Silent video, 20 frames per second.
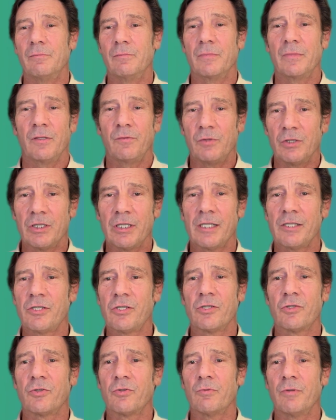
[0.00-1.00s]
If you test
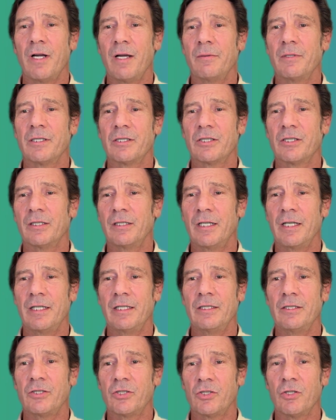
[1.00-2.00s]
your ceramics and
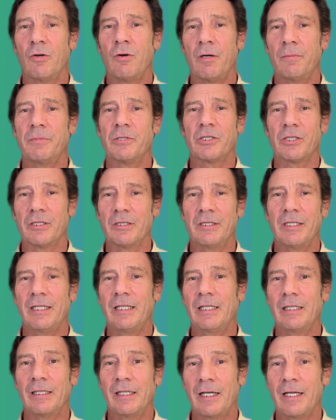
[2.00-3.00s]
they show up as
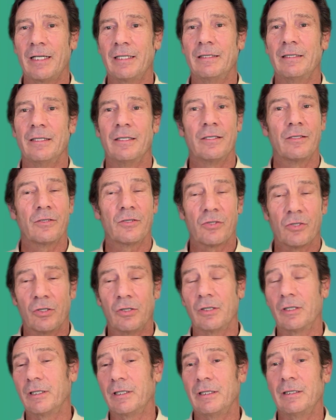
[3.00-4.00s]
containing lead,
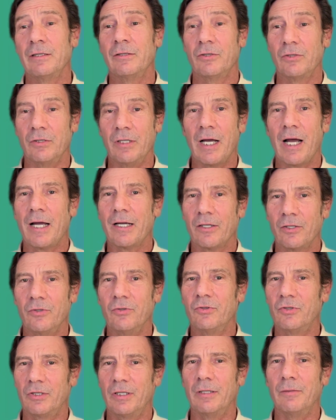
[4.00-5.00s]
certainly do not
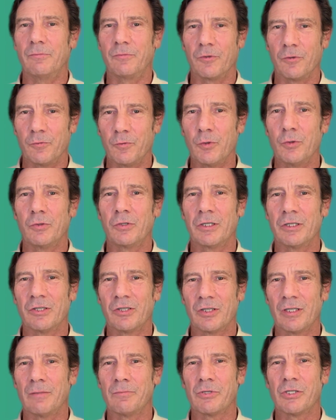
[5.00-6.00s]
use them for food
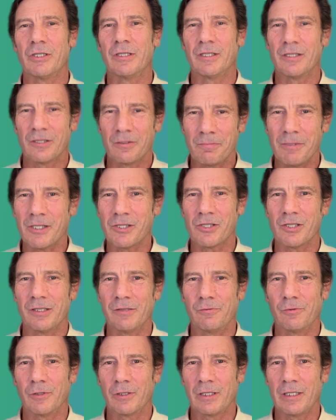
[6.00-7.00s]
consumption, especially
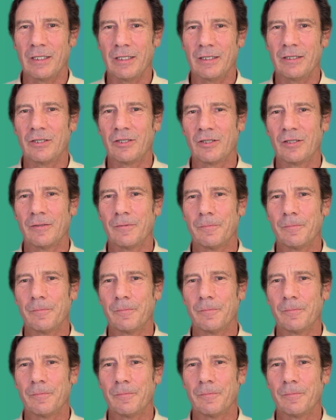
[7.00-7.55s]
for kids.